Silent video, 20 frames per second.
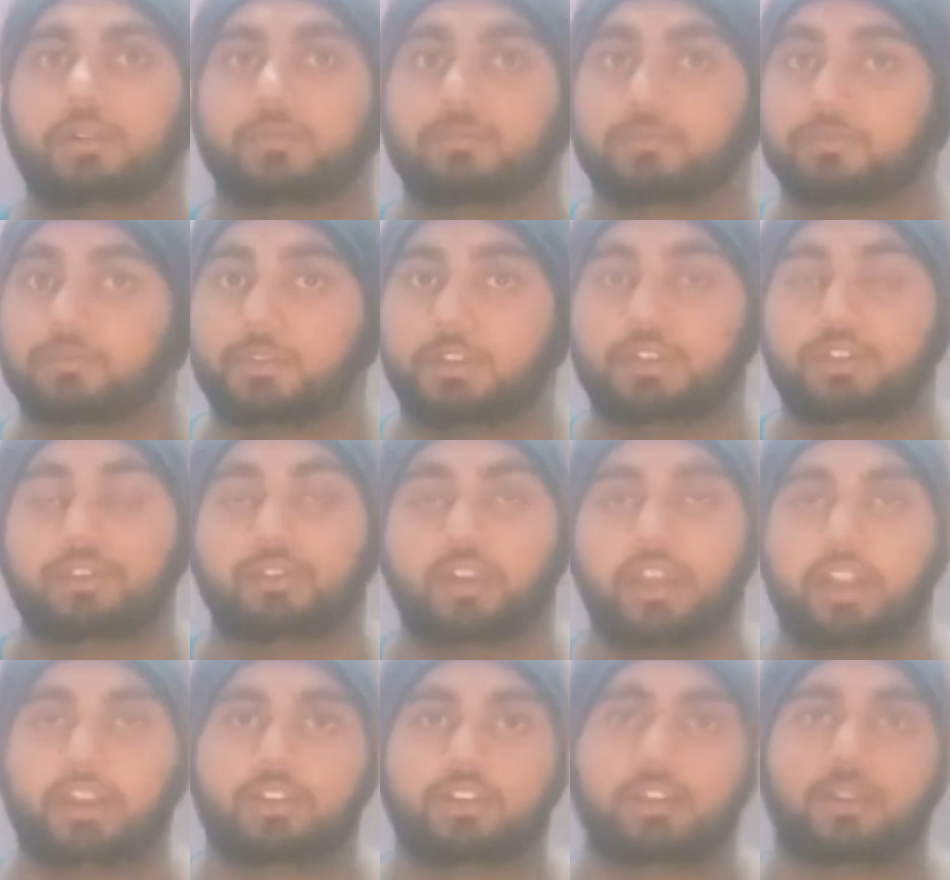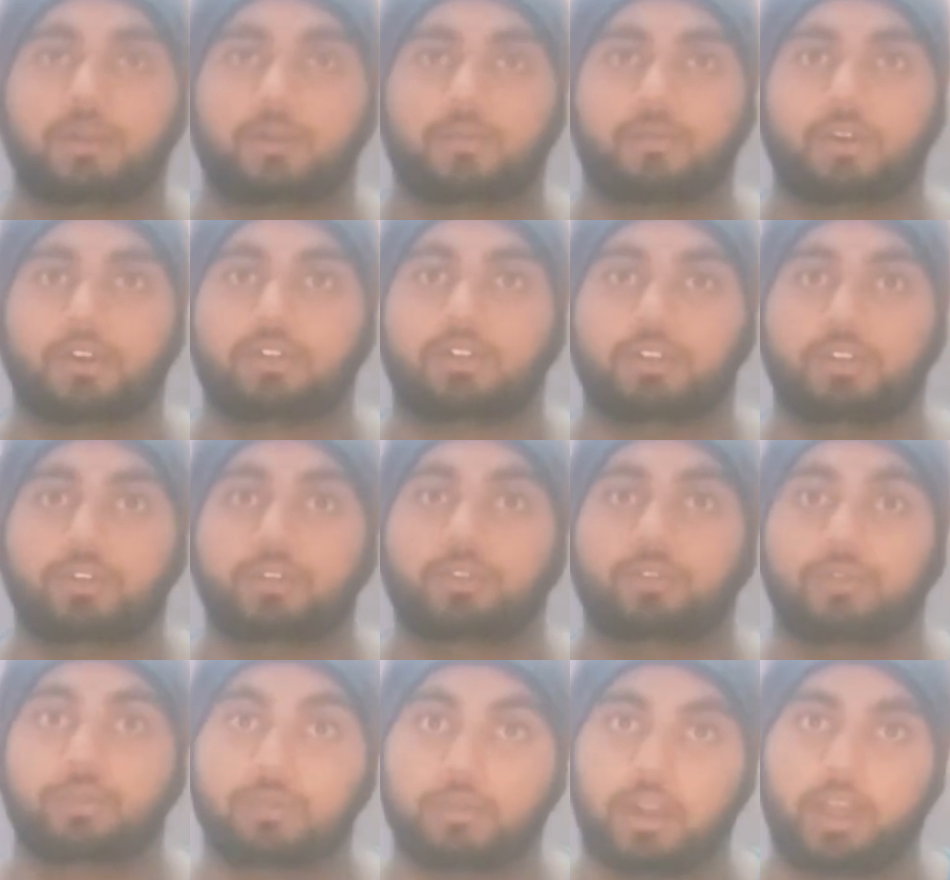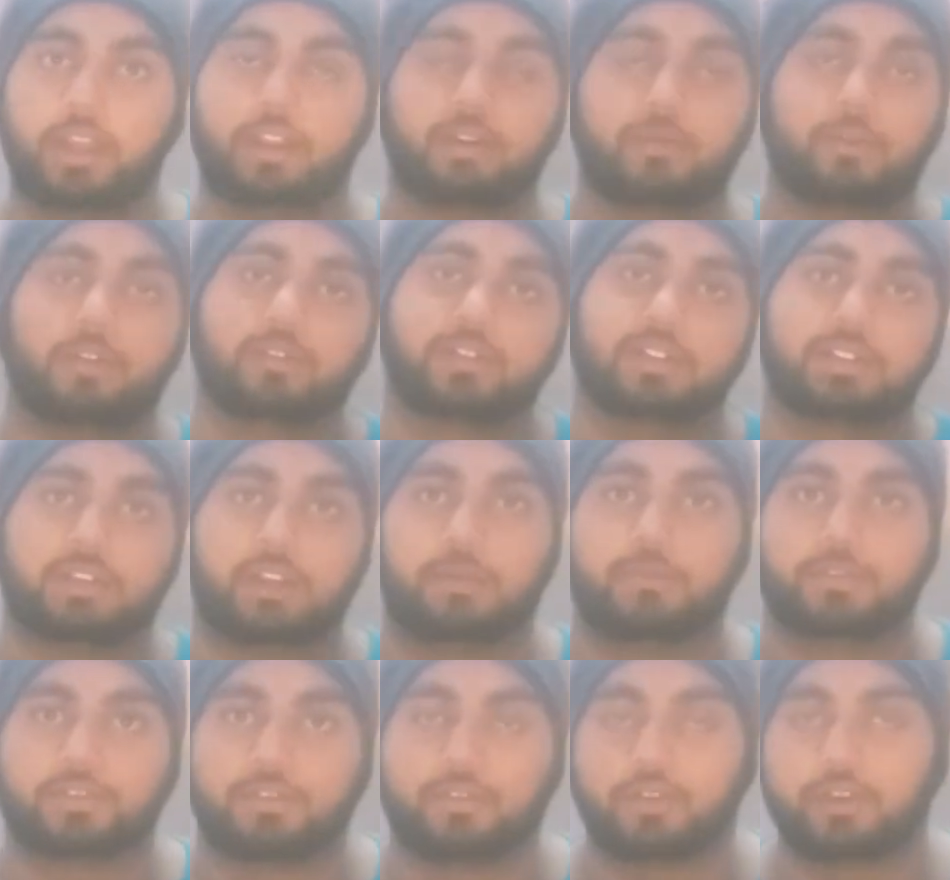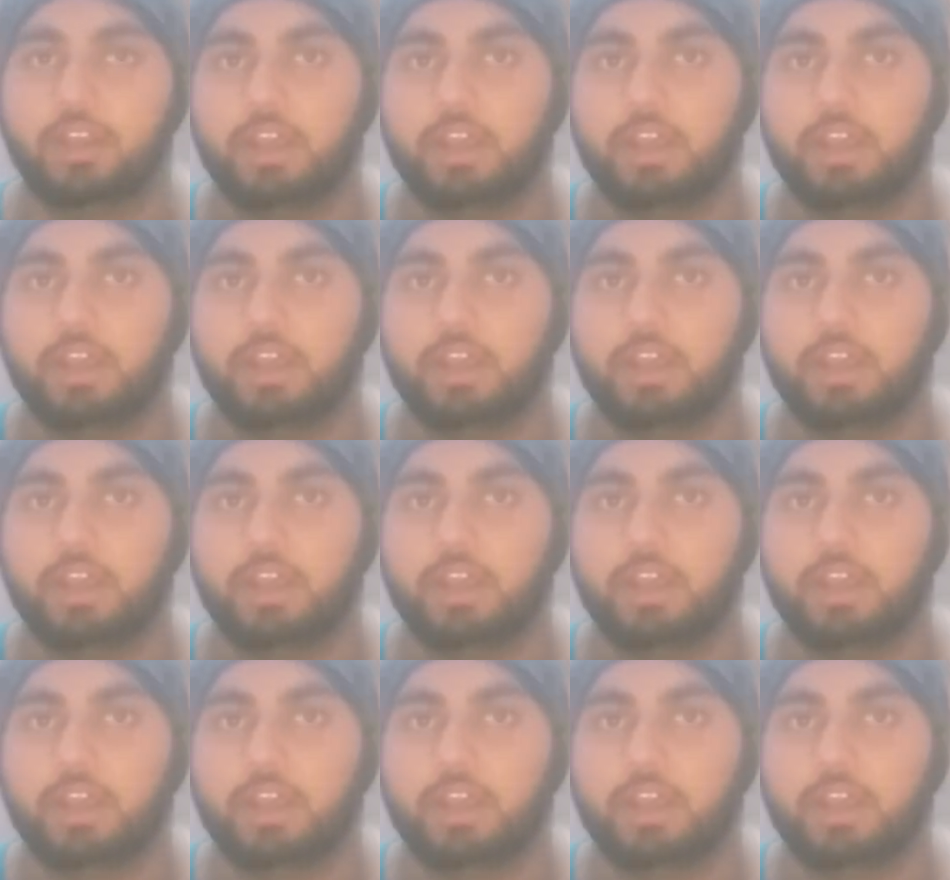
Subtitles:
did you like? What do you like about this episode?